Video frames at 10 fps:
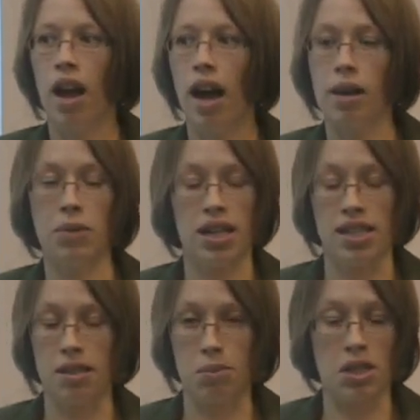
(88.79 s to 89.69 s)
I'm not
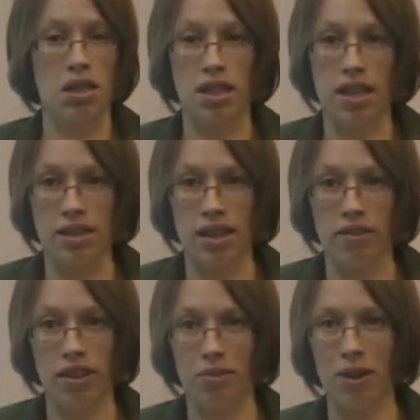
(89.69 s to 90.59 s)
particularly tech
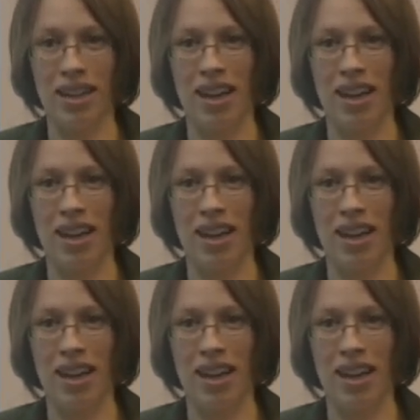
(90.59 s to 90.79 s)
savvy, right?